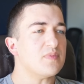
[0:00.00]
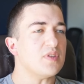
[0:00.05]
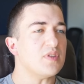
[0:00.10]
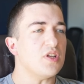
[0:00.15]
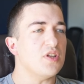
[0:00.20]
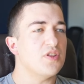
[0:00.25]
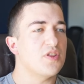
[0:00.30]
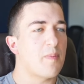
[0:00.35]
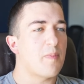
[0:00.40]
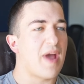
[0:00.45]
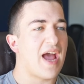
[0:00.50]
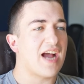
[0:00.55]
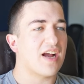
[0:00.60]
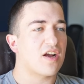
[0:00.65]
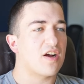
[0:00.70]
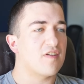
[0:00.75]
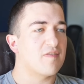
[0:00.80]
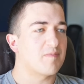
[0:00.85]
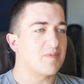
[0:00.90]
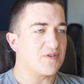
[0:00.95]
The back
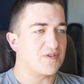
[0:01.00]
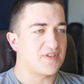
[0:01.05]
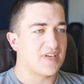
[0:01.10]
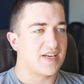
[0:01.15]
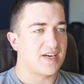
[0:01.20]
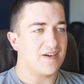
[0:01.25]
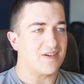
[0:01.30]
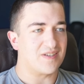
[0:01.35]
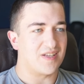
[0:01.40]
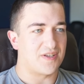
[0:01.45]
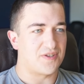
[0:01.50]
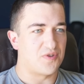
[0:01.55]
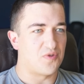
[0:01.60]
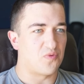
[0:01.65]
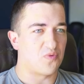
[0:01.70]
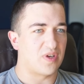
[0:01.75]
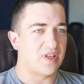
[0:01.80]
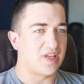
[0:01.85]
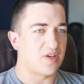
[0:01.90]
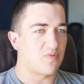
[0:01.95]
off percentage lets you
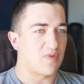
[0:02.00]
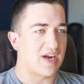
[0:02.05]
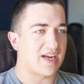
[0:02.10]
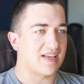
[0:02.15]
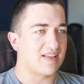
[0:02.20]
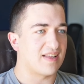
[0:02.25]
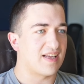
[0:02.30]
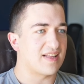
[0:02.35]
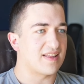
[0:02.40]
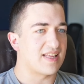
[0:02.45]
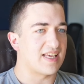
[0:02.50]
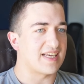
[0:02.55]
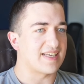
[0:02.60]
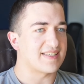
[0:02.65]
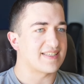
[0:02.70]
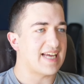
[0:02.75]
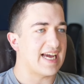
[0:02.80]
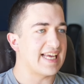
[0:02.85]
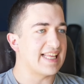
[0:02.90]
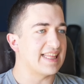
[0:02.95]
really regulate things
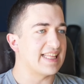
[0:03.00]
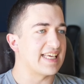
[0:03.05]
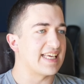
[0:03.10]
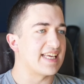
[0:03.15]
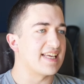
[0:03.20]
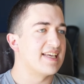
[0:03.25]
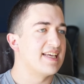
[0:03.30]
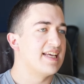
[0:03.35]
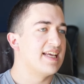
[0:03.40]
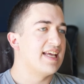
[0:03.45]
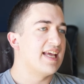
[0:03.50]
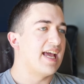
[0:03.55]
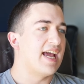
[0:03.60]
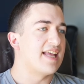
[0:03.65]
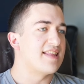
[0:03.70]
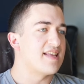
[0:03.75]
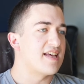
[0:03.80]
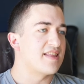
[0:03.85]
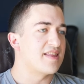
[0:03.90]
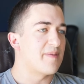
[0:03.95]
tightly.
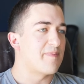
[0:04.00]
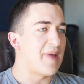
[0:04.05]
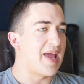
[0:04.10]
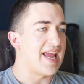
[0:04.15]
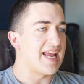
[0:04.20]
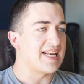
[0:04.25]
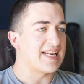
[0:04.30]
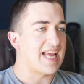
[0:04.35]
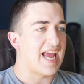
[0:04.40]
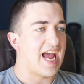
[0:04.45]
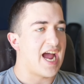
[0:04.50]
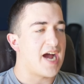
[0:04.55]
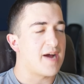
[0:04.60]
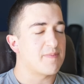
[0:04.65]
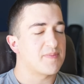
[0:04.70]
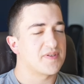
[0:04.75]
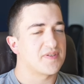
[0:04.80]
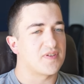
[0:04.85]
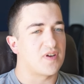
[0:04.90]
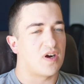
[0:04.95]
And then the pain
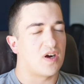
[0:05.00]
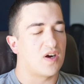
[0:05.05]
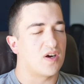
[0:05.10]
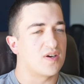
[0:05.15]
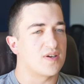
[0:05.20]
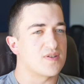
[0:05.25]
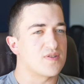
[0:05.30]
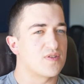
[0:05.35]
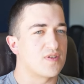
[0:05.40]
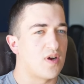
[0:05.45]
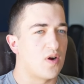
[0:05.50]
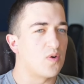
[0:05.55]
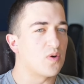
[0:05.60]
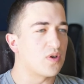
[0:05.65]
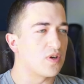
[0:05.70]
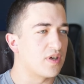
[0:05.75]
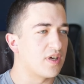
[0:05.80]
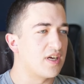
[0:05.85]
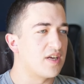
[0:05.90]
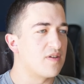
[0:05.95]
caps are so
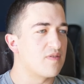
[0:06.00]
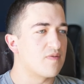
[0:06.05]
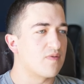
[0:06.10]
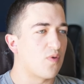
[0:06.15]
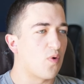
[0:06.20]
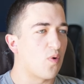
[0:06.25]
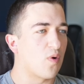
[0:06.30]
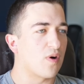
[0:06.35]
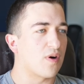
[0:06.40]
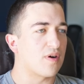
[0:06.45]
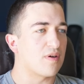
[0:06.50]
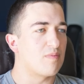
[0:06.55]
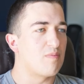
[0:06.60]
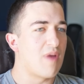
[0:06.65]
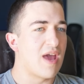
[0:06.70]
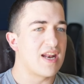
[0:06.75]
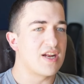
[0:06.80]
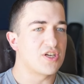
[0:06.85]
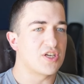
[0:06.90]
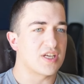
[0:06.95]
good for
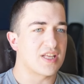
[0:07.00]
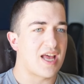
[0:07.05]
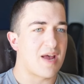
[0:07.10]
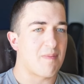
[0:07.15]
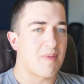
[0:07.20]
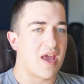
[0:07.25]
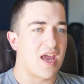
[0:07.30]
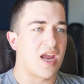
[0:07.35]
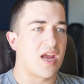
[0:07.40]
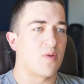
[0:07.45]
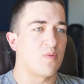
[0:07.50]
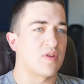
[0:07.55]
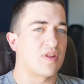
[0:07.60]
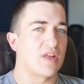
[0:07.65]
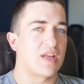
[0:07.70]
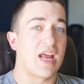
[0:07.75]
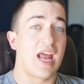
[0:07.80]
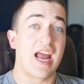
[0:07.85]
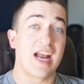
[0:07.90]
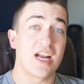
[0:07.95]
managing that pain
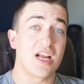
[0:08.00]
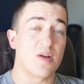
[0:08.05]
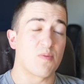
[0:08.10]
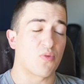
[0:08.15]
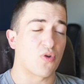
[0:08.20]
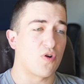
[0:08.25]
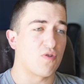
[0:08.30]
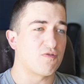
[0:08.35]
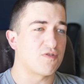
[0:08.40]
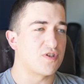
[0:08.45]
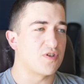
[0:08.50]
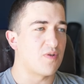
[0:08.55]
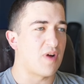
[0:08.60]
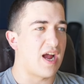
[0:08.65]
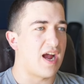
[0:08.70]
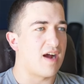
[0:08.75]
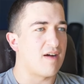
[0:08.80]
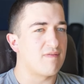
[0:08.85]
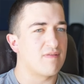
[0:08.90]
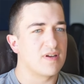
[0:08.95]
within any approach you
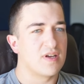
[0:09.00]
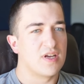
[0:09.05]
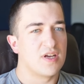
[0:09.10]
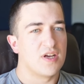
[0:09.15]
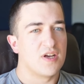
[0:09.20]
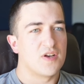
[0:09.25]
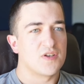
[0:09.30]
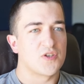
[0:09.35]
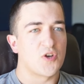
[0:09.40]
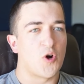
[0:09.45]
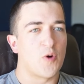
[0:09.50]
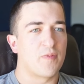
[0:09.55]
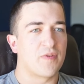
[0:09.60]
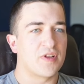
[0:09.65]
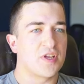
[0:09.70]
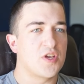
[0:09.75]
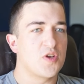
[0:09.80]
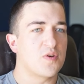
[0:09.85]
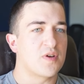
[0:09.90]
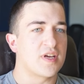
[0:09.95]
have. So
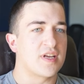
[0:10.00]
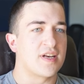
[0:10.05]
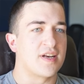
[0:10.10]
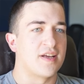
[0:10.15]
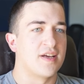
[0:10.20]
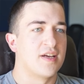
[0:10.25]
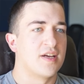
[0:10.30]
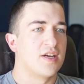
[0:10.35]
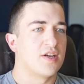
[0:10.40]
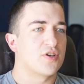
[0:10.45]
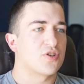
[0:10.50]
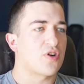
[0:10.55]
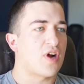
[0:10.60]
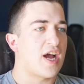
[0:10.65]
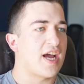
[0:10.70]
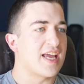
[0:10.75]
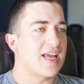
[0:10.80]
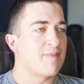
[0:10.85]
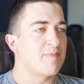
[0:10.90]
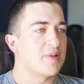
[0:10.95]
hopefully you can
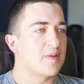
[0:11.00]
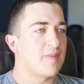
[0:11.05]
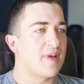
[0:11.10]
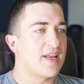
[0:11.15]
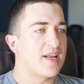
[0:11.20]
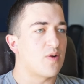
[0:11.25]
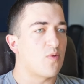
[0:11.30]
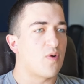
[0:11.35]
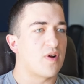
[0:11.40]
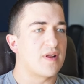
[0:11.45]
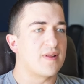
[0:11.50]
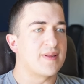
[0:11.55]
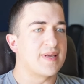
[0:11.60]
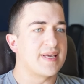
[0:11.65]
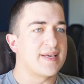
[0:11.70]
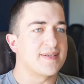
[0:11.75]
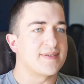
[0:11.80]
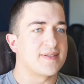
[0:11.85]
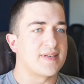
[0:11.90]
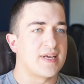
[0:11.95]
try implementing one of
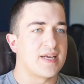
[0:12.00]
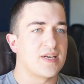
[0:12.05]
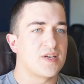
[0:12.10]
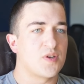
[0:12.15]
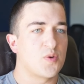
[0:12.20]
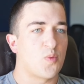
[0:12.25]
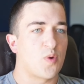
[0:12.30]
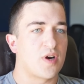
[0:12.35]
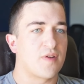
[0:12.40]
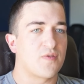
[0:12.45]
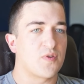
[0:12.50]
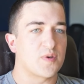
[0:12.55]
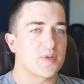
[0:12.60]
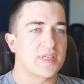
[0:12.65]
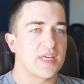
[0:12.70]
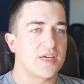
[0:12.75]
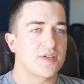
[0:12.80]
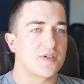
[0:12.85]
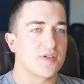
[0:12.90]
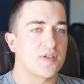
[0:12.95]
these into one of your
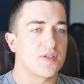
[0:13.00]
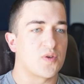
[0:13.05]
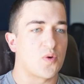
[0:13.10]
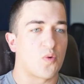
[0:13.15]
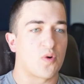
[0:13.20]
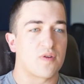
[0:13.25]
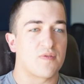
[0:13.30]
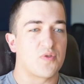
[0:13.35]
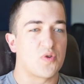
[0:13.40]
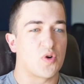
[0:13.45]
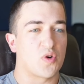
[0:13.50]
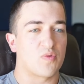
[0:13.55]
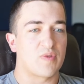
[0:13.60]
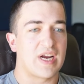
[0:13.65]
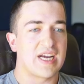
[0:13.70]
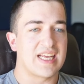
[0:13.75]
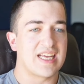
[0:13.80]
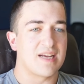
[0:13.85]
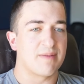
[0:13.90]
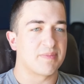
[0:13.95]
sessions, or if you're
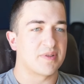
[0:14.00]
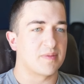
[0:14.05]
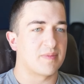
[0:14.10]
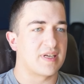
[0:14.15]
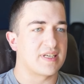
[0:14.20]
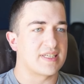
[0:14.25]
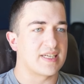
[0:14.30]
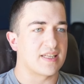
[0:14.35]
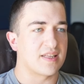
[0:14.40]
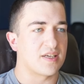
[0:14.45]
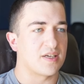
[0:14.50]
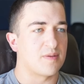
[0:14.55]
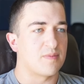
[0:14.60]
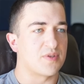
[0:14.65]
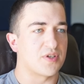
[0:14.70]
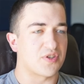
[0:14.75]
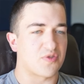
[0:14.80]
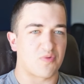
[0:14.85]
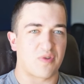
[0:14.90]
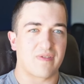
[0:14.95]
already implementing them,
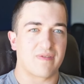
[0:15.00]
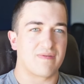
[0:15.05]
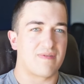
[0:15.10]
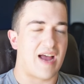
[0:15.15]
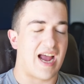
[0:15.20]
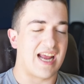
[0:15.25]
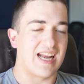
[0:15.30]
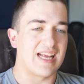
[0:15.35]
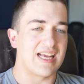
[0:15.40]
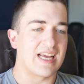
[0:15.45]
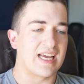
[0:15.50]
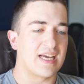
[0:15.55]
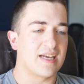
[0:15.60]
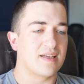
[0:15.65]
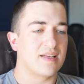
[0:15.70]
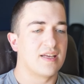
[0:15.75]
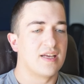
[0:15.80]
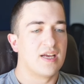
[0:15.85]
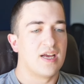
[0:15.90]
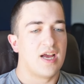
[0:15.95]
just refining it.
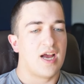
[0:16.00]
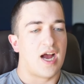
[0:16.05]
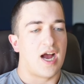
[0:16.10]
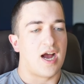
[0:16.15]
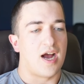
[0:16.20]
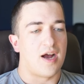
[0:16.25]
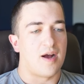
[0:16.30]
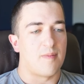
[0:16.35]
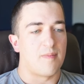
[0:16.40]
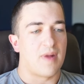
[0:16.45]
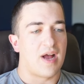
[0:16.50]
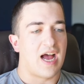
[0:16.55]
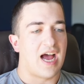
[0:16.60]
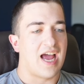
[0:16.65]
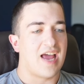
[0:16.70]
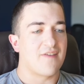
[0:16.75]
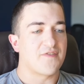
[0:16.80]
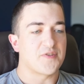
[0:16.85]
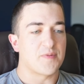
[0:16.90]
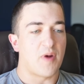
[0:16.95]
I
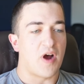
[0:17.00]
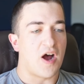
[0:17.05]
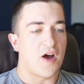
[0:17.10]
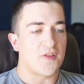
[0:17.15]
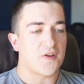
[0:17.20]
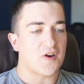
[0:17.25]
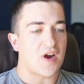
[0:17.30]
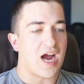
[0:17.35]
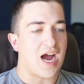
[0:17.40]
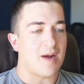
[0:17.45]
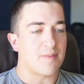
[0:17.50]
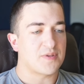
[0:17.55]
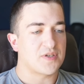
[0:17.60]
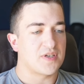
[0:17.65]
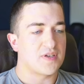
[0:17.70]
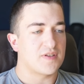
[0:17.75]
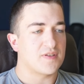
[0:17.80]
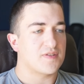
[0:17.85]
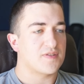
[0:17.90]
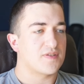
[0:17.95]
have some other
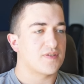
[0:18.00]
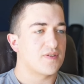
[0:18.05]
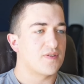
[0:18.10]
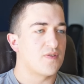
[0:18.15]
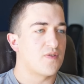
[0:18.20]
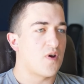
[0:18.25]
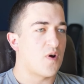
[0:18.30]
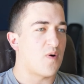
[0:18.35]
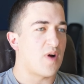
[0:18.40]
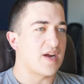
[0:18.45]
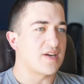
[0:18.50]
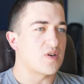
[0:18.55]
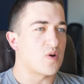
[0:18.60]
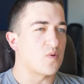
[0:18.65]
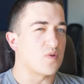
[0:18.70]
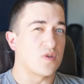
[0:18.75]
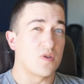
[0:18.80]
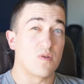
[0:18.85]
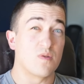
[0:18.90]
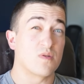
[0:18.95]
options, though I
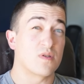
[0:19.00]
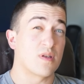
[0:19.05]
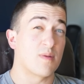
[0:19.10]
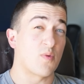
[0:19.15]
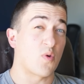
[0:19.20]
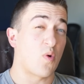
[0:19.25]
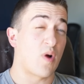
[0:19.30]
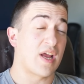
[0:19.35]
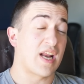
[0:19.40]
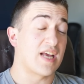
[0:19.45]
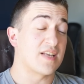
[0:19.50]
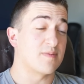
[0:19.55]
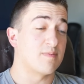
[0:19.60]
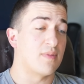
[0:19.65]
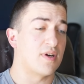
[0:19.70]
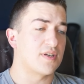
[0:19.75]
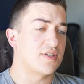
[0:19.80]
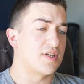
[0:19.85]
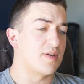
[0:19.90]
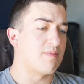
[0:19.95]
don't use them quite as
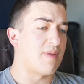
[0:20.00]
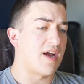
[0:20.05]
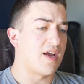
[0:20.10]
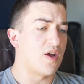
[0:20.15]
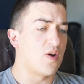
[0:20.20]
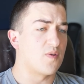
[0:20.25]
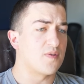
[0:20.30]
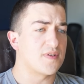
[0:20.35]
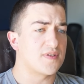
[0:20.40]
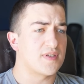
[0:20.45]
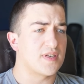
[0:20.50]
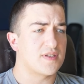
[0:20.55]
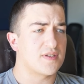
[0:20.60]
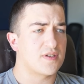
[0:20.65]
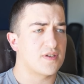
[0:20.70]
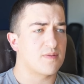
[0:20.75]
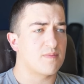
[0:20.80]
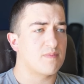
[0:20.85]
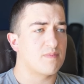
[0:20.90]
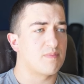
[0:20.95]
much in my own
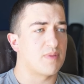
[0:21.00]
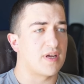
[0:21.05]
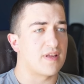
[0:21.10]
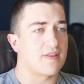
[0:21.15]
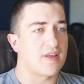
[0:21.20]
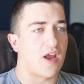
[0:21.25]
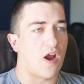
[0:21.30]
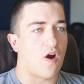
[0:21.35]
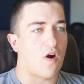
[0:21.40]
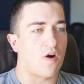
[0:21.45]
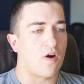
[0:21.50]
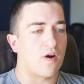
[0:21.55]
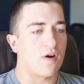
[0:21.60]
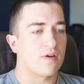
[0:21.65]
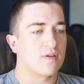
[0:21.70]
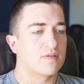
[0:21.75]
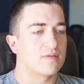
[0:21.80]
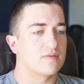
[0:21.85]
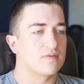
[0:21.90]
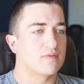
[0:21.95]
system, but they
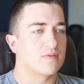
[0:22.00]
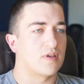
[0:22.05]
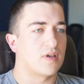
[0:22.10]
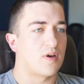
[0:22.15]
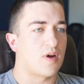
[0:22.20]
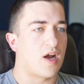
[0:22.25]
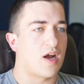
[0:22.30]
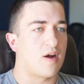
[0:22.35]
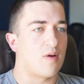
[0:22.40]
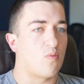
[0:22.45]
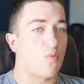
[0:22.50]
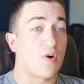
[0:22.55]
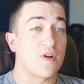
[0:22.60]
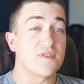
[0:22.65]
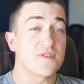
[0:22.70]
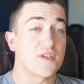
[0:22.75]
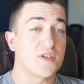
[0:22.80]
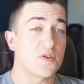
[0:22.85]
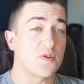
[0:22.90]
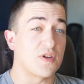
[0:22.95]
are
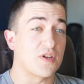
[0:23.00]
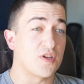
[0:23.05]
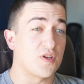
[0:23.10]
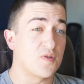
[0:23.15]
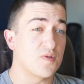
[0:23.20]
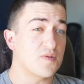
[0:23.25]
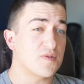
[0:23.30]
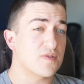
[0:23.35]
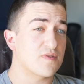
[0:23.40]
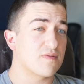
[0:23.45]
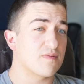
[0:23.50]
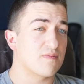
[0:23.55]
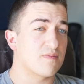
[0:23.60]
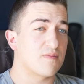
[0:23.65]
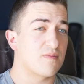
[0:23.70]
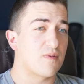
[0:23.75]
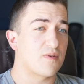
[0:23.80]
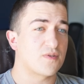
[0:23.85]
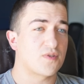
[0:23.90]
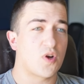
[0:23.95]
ones that you can use.
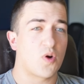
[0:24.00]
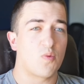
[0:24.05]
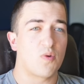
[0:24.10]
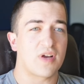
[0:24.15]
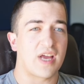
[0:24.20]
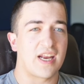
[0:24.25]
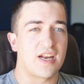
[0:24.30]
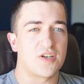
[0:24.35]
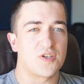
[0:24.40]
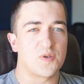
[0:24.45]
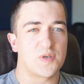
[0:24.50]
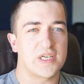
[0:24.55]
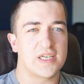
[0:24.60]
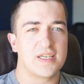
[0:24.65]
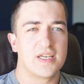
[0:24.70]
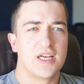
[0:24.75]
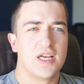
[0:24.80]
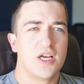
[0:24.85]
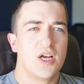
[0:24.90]
So we'll get into it.